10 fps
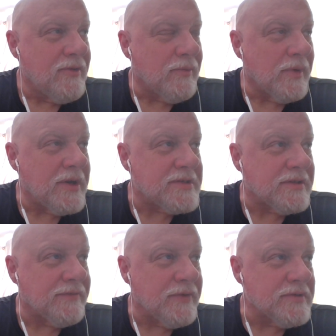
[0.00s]
When it's
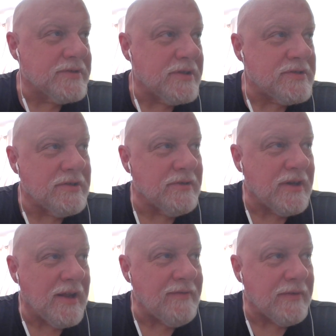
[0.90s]
the first issue that
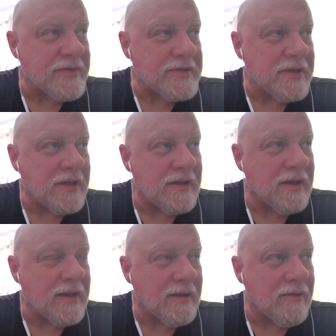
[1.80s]
I've ever seen,
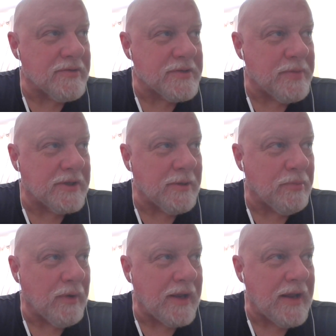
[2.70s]
and of course it picked
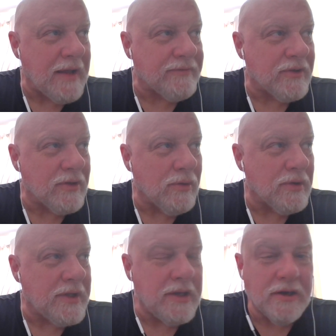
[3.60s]
up right after the
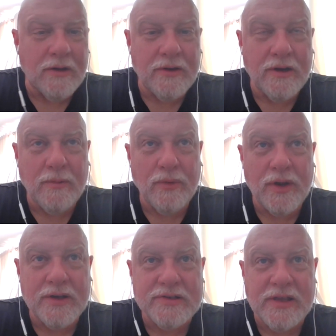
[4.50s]
gold key no
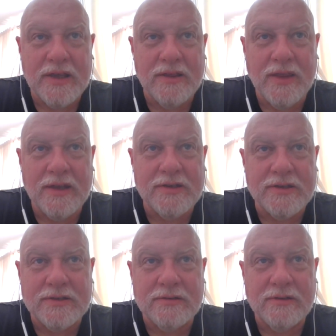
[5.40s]
numbering because they, they
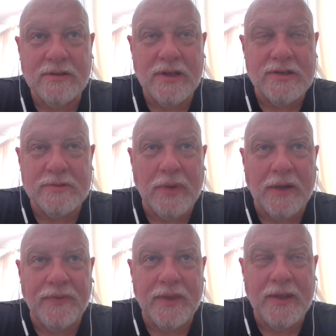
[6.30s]
just they just
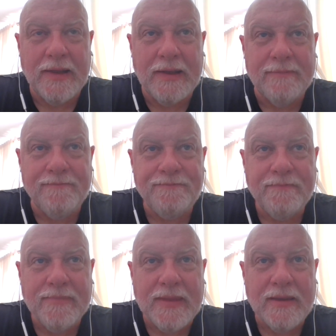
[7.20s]
bought the
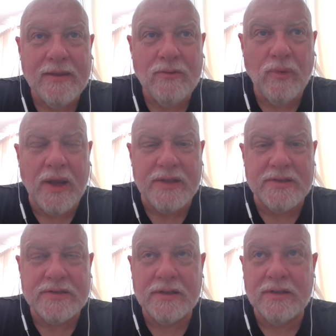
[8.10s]

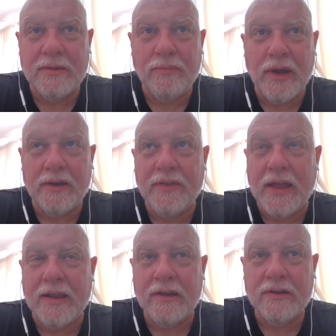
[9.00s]
rights and they brought
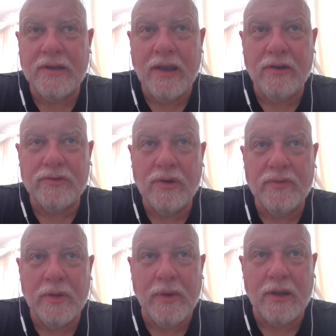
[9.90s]
that character over
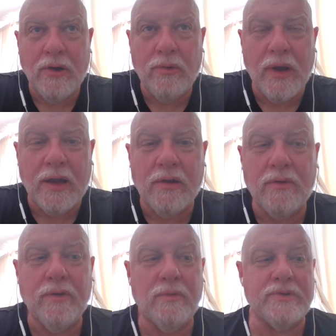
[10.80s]
and they brought Korak
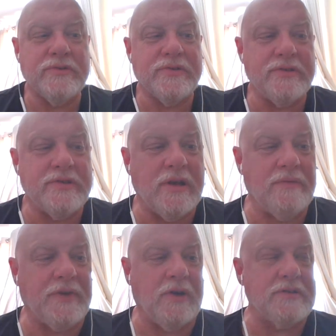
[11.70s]
over, which is the son
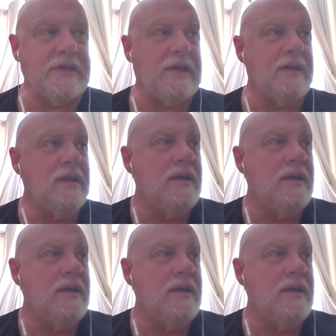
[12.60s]
of Tarzan